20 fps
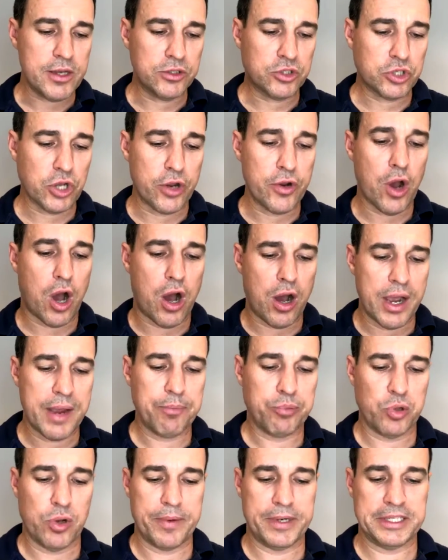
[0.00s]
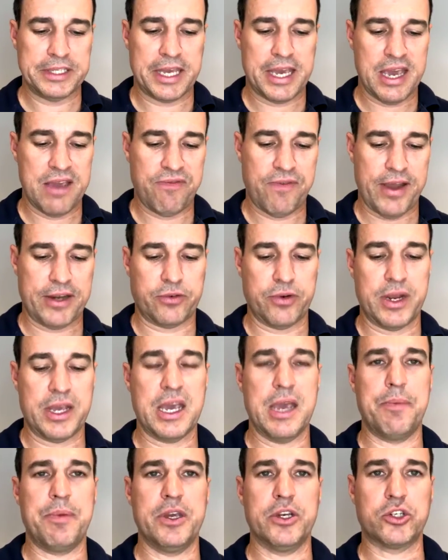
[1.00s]
So high employment is the key factor in
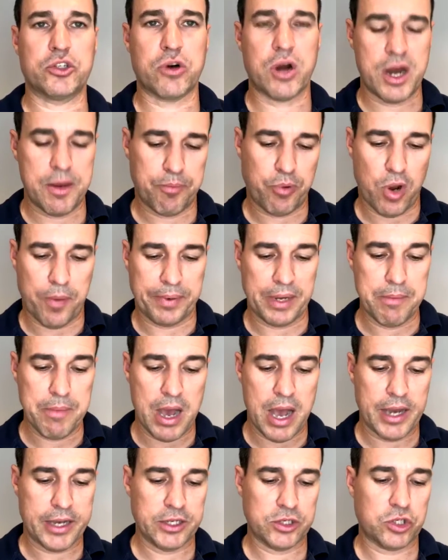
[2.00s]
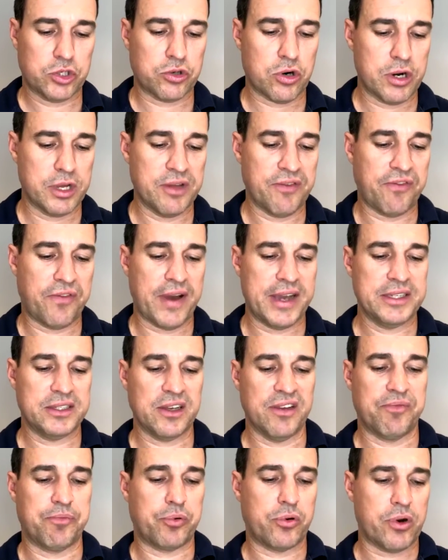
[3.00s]
keeping Australian property markets strong in the
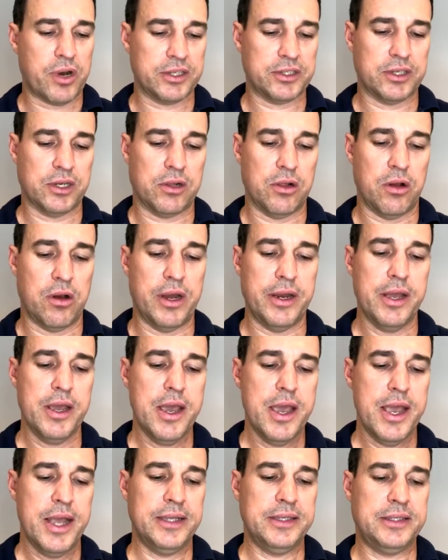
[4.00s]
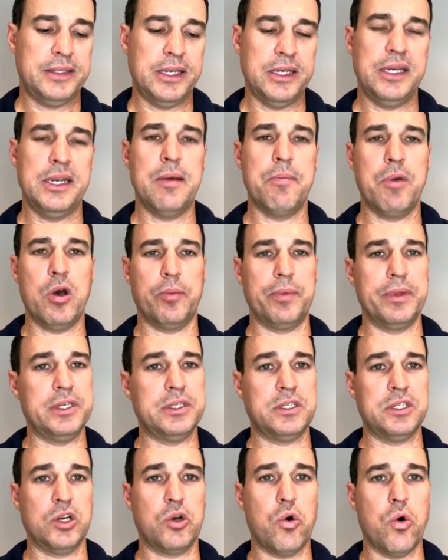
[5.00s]
face of price decline in Sydney and Melbourne.
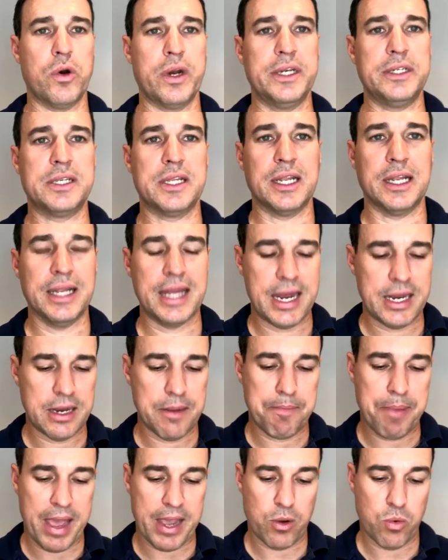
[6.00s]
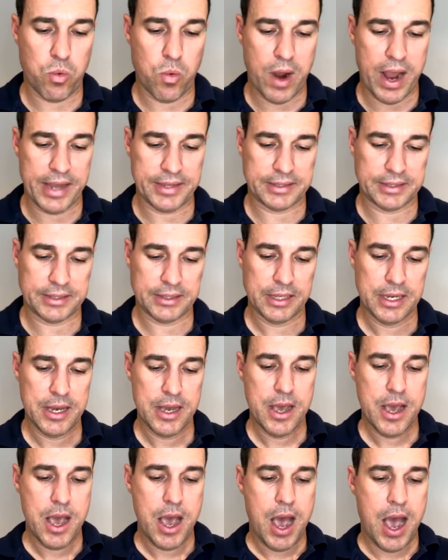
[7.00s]
This is according to the lender Bankwest.
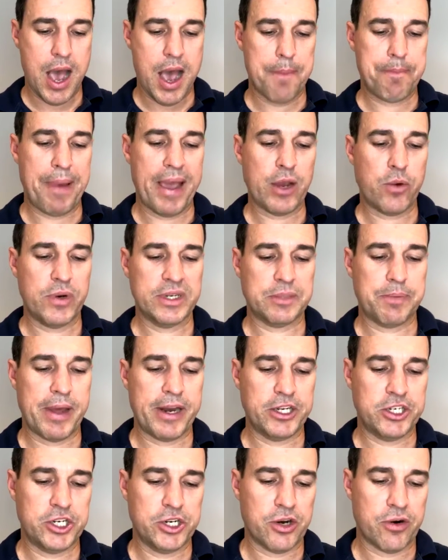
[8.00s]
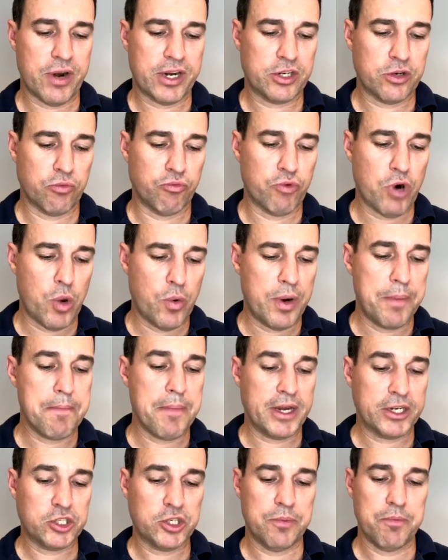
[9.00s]
Bankwest Managing Director Rowan
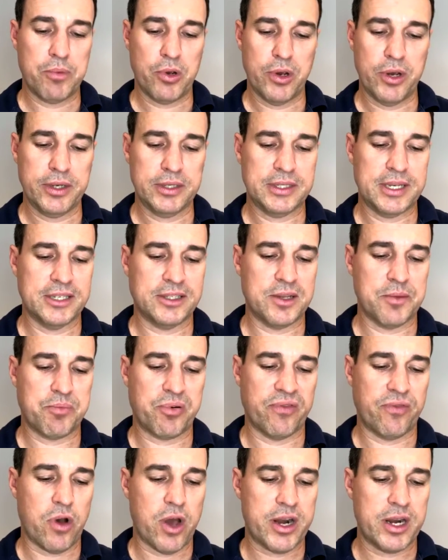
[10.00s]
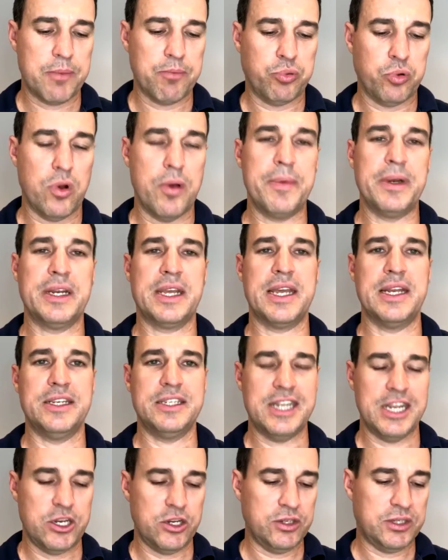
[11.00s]
Muchenberg says that provided employment
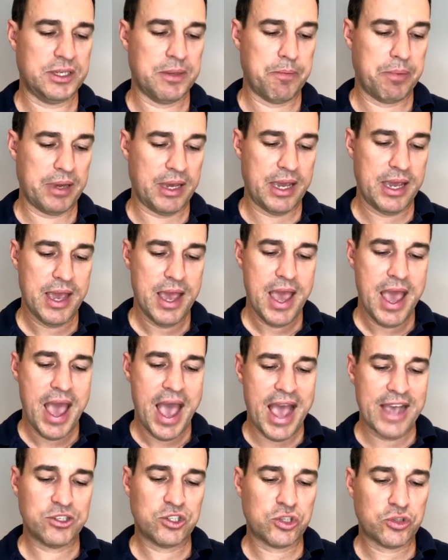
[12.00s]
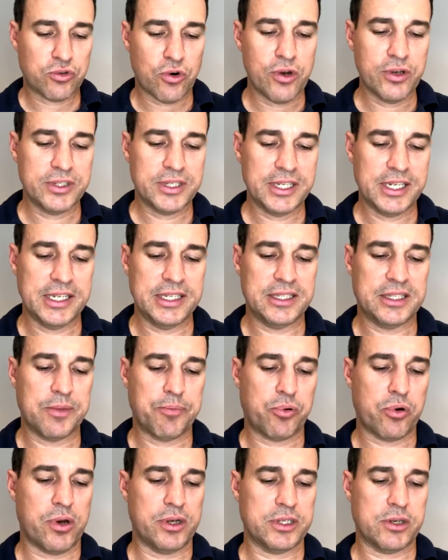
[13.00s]
continues to be as strong as it is, the
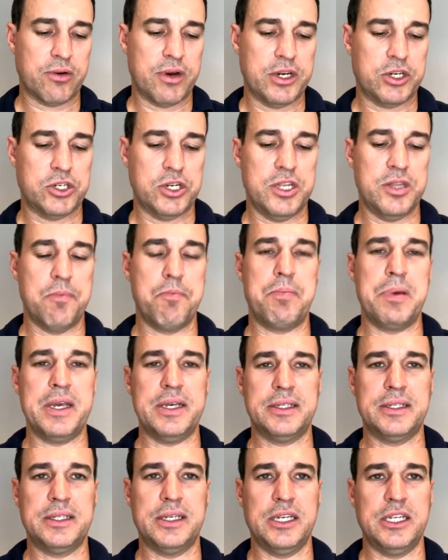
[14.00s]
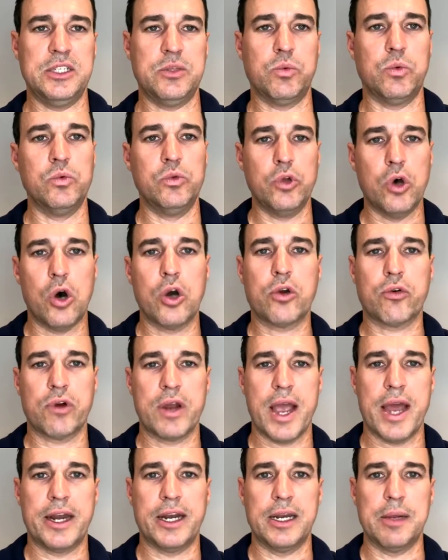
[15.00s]
price correction in the biggest cities will not
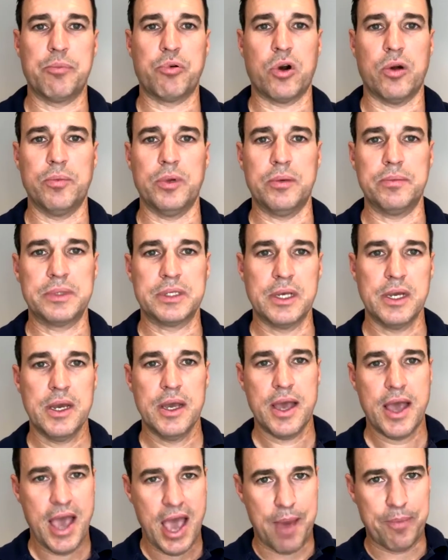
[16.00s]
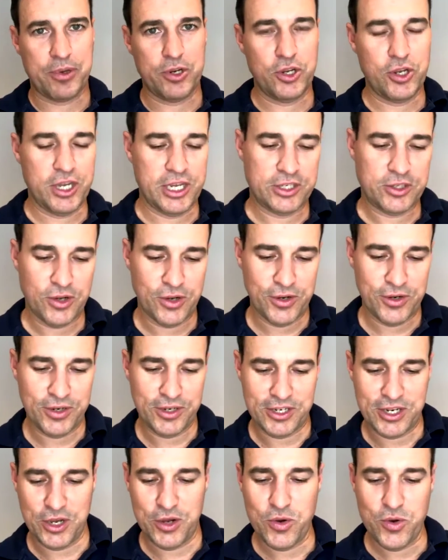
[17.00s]
create any problems. Happy New Year
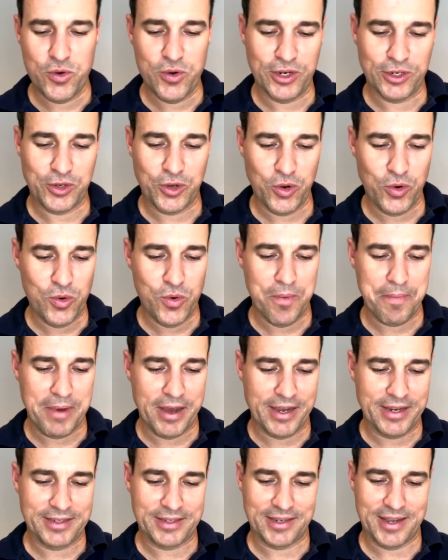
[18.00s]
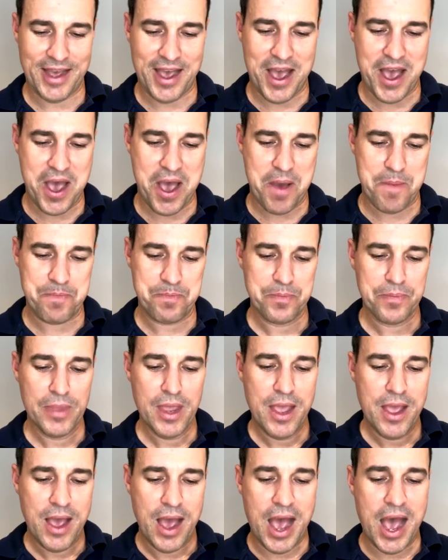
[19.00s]
to you too, mate.
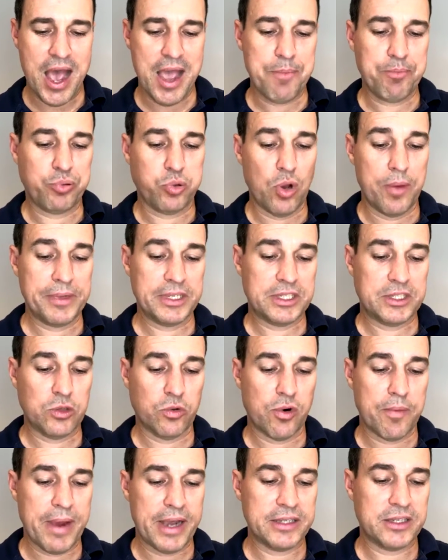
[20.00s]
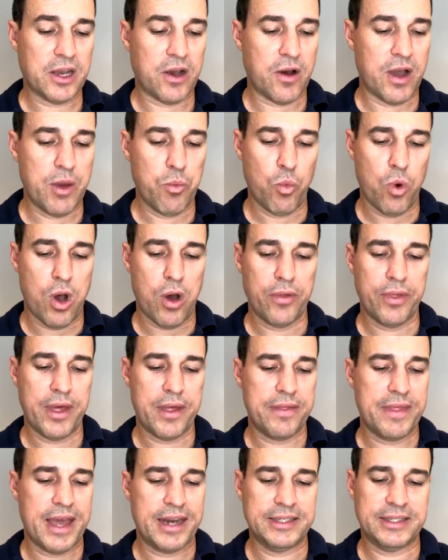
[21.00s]
Employment still remains high, and
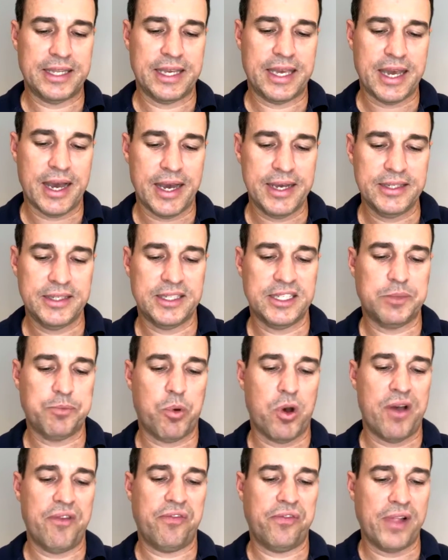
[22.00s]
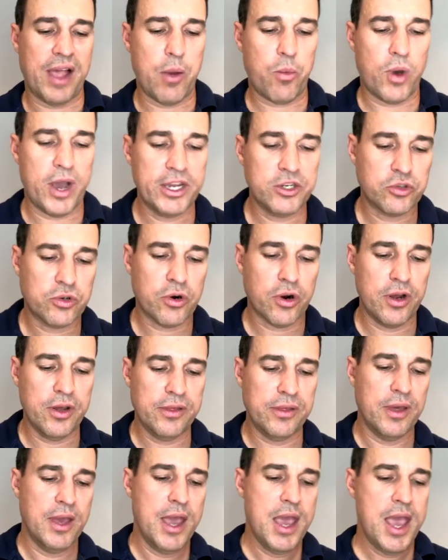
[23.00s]
while that is the case, despite flat wage
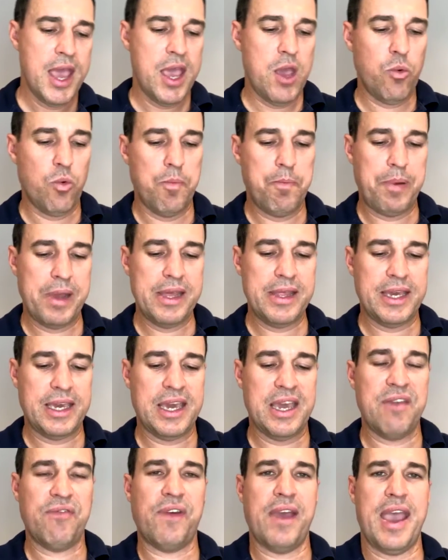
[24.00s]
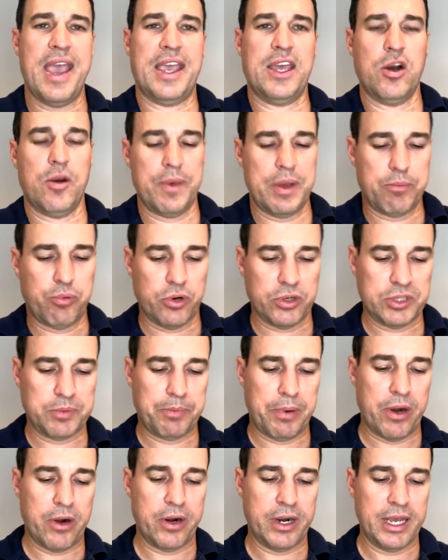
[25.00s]
growth, it will be the key for economic
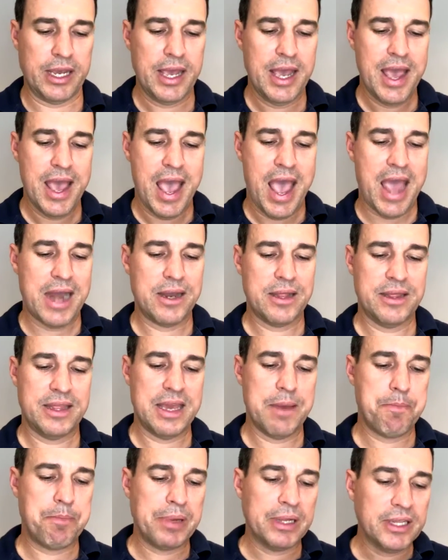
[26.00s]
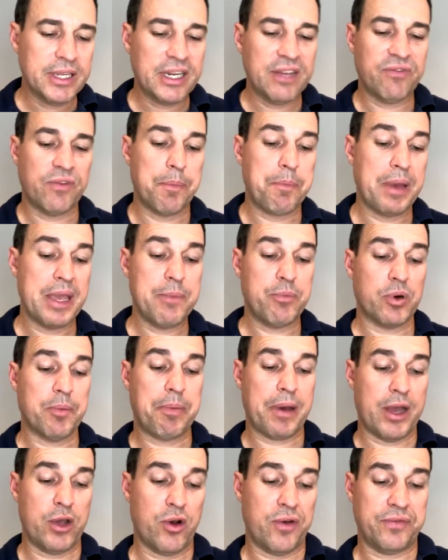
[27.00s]
prosperity and the ability for people
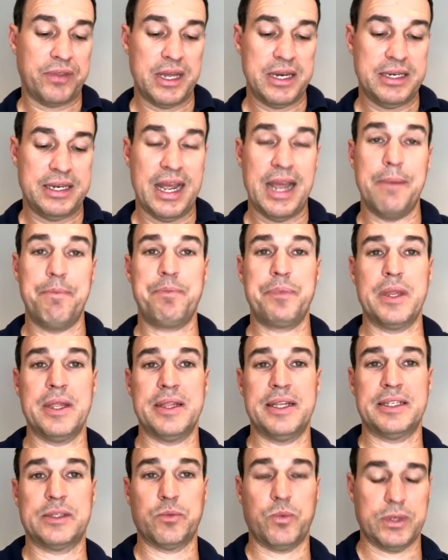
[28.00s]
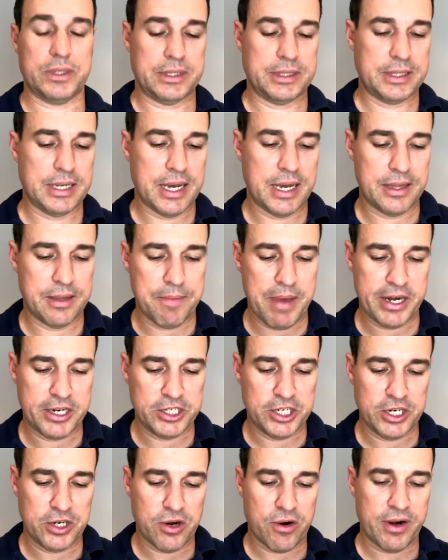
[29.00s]
to pay off their debt. And that's what the
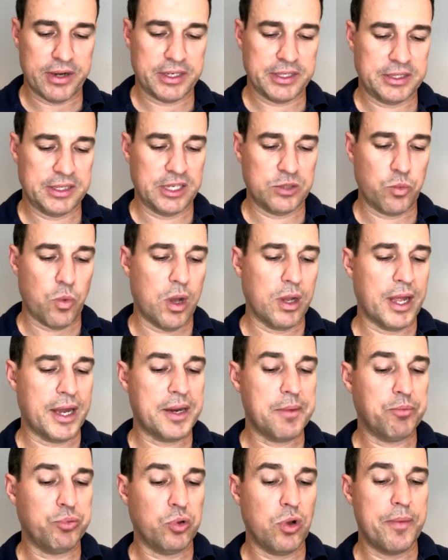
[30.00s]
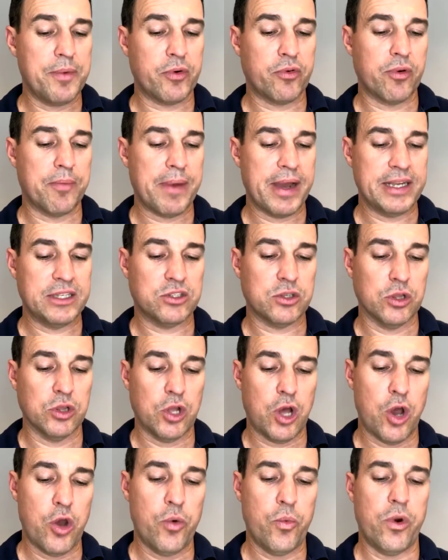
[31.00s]
managing director says. While unemployment remains
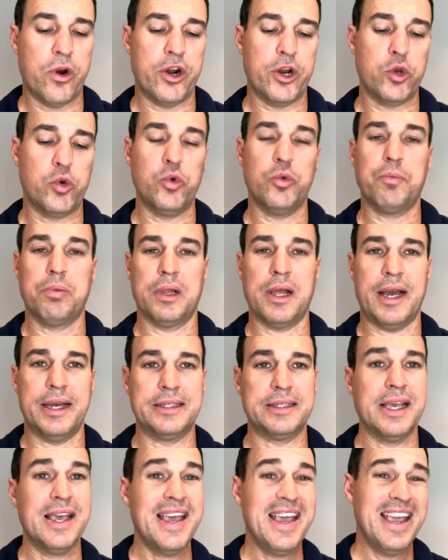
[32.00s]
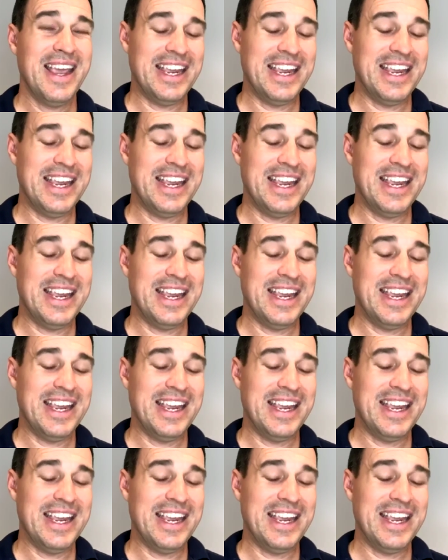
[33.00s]
low, we're in a good place.